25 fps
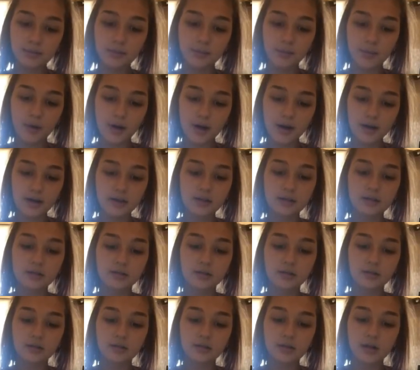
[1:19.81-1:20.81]
part
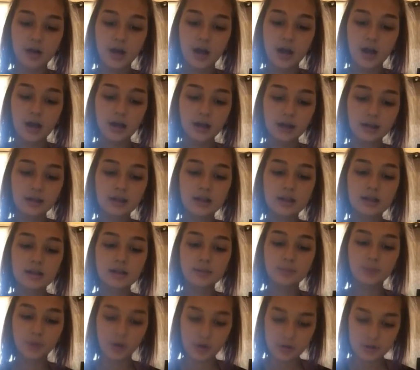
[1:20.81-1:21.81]
uh, in this
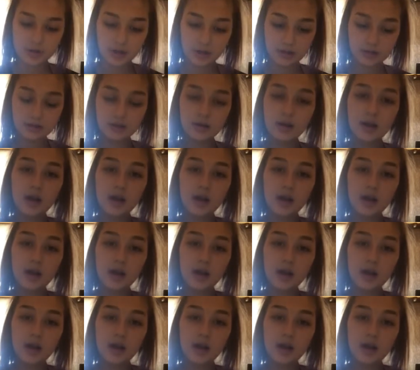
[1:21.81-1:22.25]
project.